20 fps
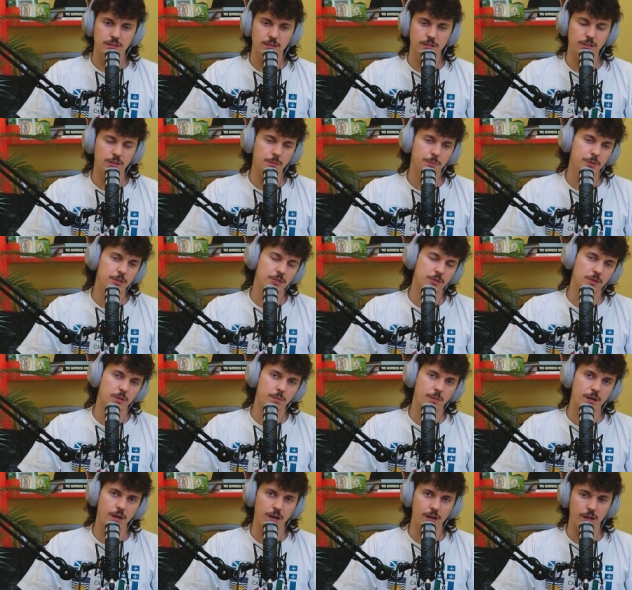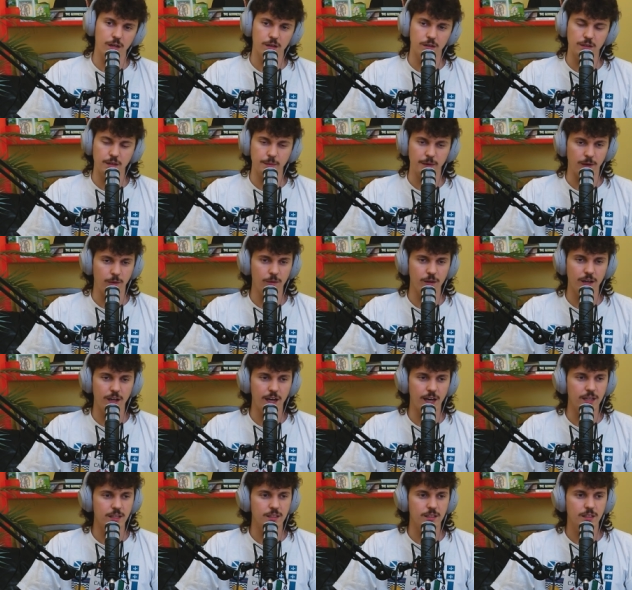You're going to preschool tomorrow. I'm like,
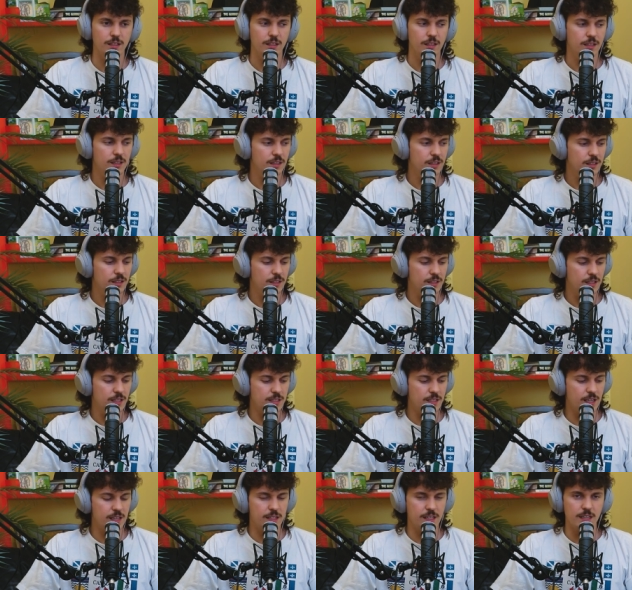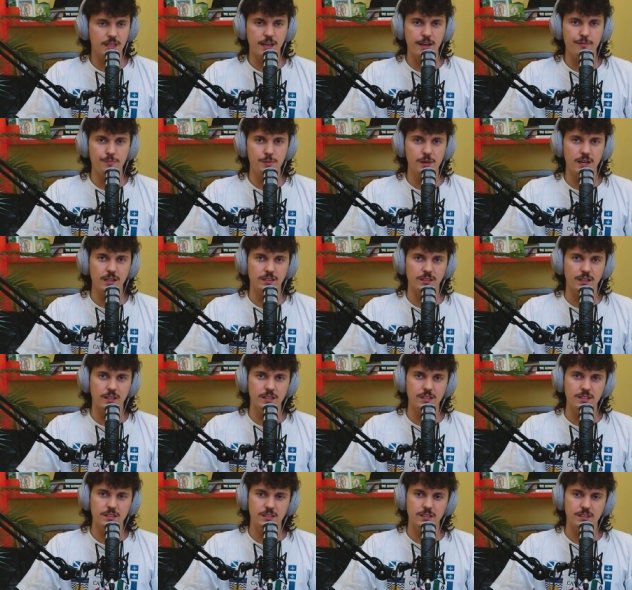what? Is that a thing the FBI
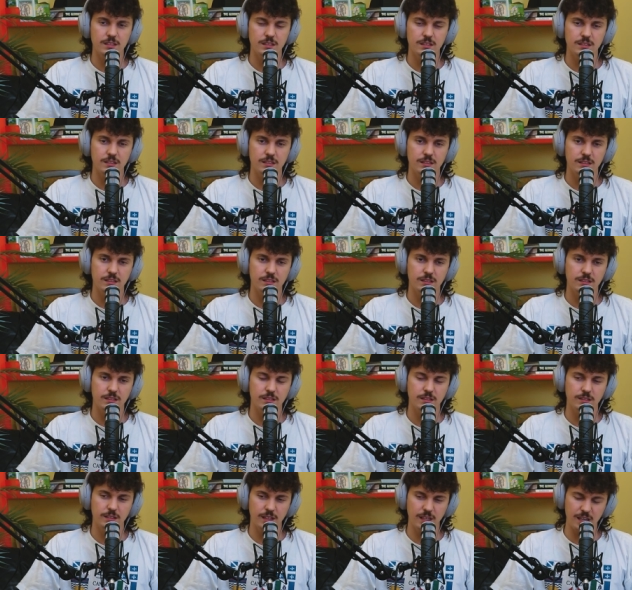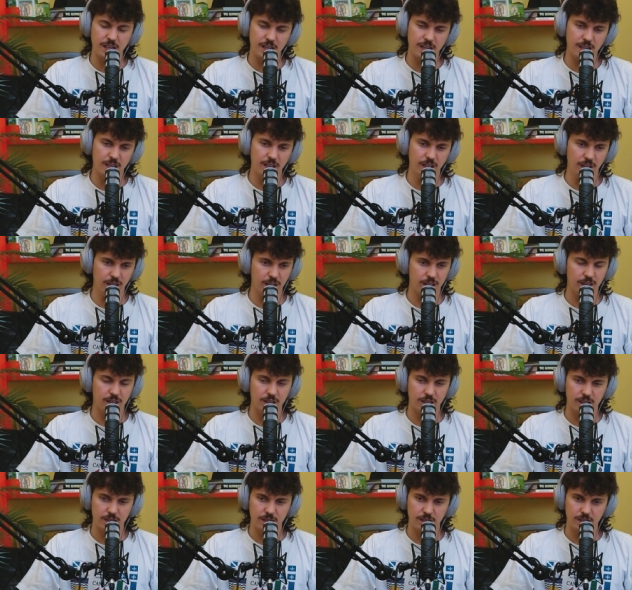does? They're like, yeah,
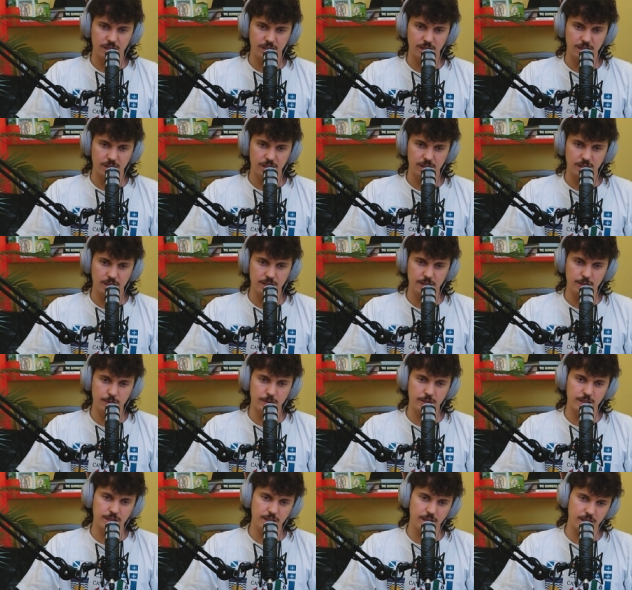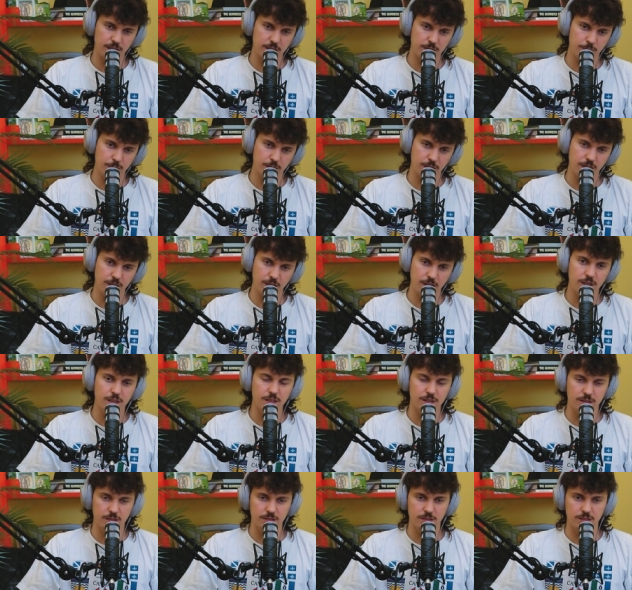this is where the tax money
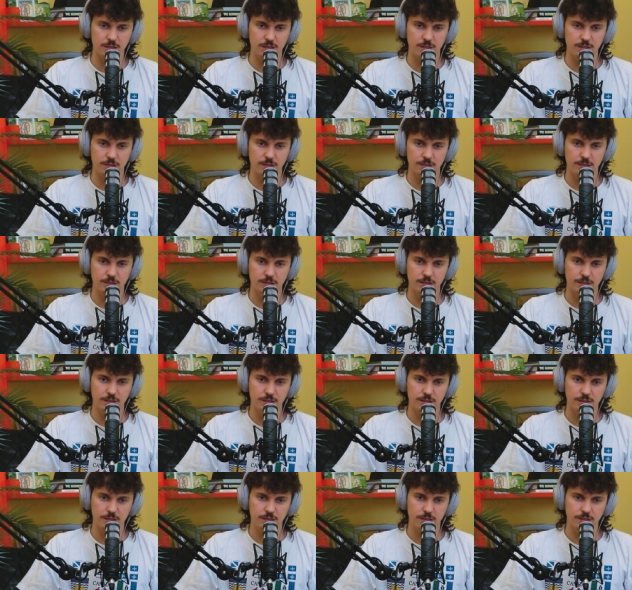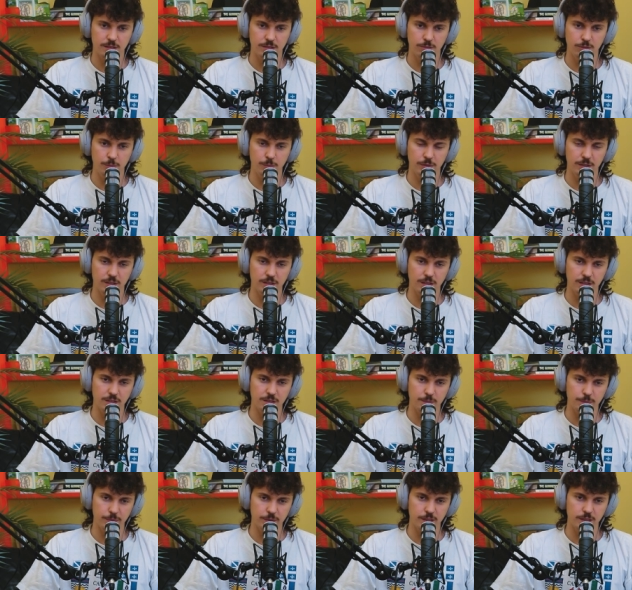goes. We put
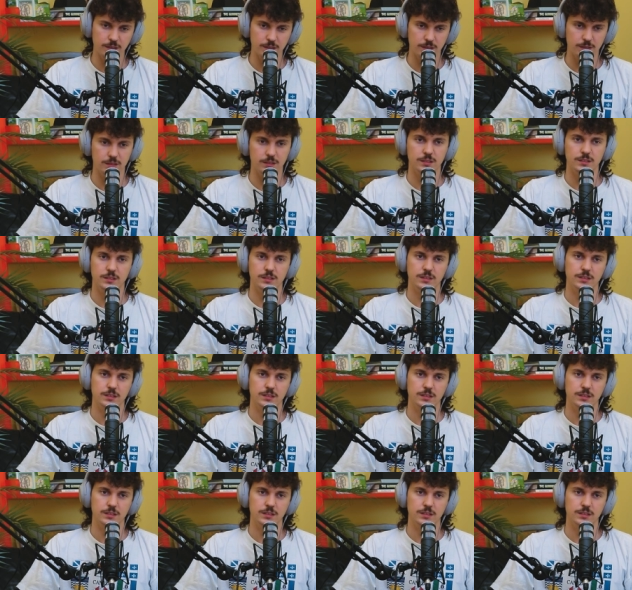adults in preschool.